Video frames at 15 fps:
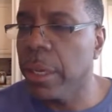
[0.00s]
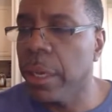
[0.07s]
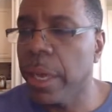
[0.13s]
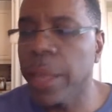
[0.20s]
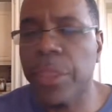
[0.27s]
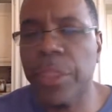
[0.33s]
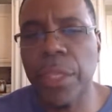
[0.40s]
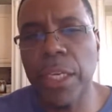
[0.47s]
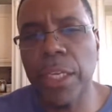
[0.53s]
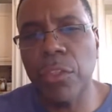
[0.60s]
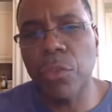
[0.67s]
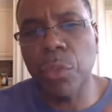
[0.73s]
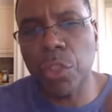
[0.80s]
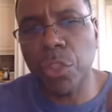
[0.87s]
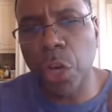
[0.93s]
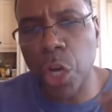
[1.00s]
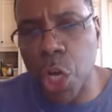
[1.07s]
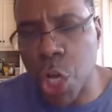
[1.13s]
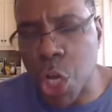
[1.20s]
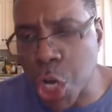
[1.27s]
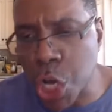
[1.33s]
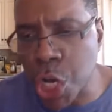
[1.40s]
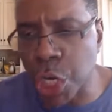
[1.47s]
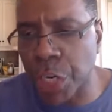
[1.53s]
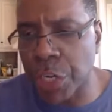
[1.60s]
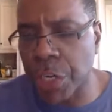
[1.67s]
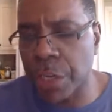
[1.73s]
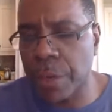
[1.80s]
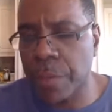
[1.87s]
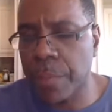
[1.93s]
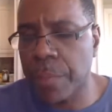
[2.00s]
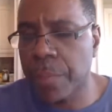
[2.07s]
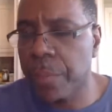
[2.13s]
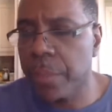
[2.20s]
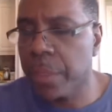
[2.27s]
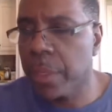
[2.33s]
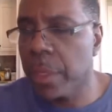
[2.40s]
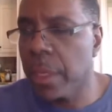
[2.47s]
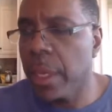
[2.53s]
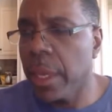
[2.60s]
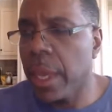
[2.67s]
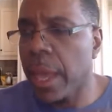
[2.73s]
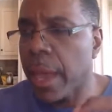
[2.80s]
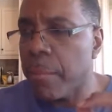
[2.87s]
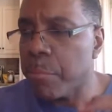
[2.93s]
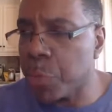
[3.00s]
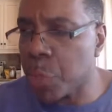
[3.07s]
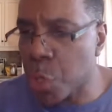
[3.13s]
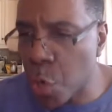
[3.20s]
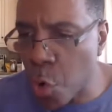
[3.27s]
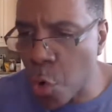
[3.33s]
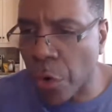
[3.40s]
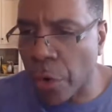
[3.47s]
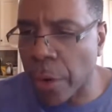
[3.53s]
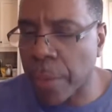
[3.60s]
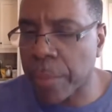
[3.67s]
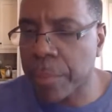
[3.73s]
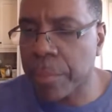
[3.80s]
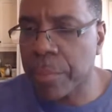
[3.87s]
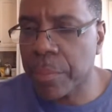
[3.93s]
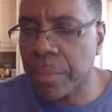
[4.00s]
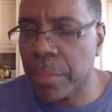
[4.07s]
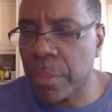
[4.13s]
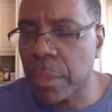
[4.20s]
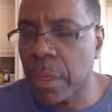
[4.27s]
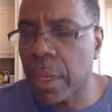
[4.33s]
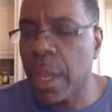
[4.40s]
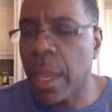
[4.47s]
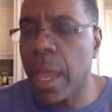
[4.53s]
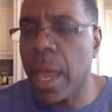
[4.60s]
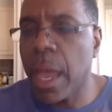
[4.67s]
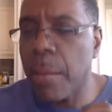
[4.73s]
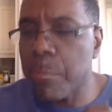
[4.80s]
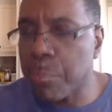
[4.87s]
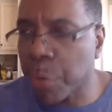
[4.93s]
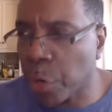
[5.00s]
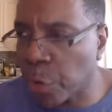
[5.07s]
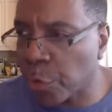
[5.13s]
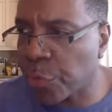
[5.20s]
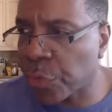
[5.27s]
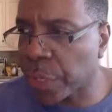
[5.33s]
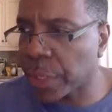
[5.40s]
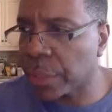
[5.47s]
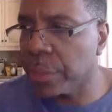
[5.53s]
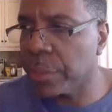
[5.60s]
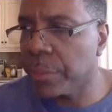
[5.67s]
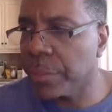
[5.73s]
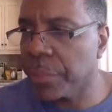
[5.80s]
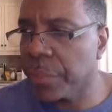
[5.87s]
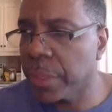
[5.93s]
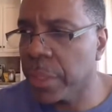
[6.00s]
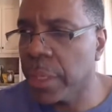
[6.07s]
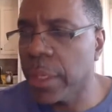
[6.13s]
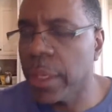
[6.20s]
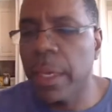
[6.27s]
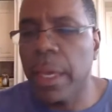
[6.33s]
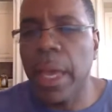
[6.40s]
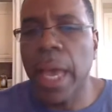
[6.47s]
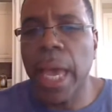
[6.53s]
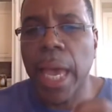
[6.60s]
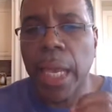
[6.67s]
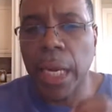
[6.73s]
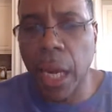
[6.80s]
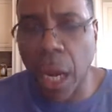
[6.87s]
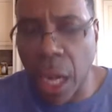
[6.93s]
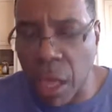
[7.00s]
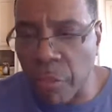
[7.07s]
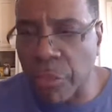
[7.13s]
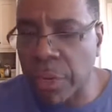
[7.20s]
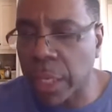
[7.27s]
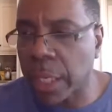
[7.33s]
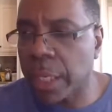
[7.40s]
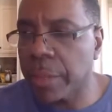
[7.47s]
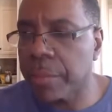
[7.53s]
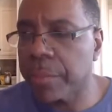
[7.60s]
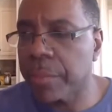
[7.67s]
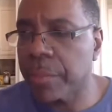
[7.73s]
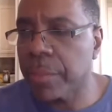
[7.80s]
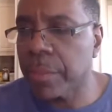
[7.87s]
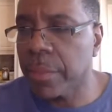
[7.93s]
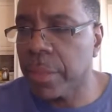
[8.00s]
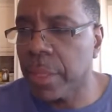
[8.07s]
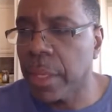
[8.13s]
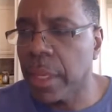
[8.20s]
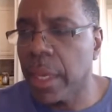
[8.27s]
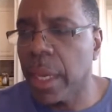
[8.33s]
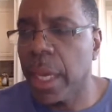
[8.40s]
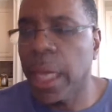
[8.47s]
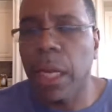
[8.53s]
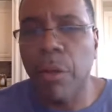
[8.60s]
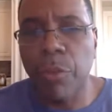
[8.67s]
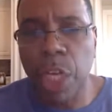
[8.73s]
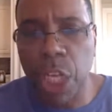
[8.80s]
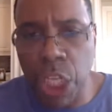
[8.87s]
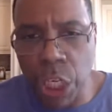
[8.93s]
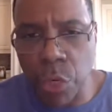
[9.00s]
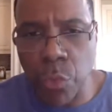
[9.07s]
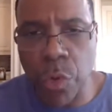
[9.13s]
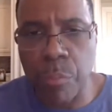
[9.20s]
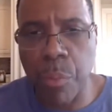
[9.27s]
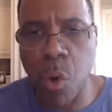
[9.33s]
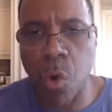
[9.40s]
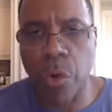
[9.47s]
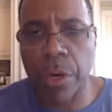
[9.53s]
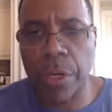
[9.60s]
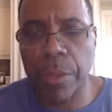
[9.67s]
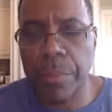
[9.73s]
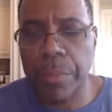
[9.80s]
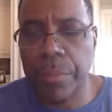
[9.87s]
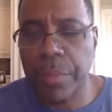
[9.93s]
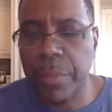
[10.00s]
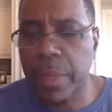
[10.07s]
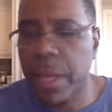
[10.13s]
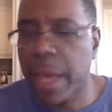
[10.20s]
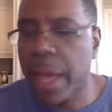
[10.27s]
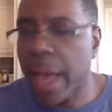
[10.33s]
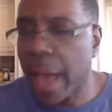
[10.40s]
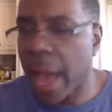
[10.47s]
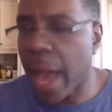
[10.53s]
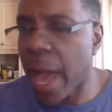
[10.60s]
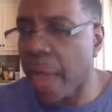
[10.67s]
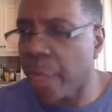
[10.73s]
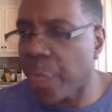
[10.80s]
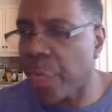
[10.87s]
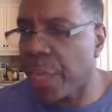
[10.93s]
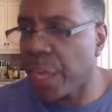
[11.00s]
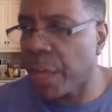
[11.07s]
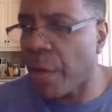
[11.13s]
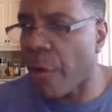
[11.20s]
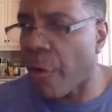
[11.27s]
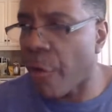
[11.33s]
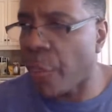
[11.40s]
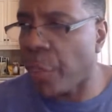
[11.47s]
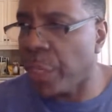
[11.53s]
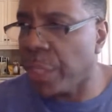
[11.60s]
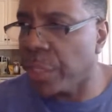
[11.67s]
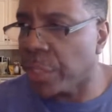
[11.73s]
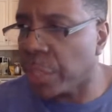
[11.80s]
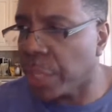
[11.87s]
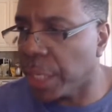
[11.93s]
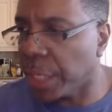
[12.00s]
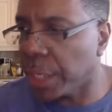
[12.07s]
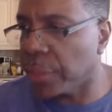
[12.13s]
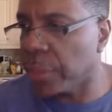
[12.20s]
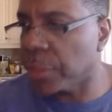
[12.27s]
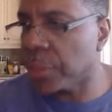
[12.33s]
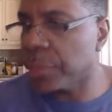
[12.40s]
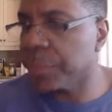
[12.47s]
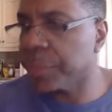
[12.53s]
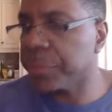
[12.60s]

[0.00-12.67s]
And things which are good and pure and perfect and lovely and of good report, I think on these things.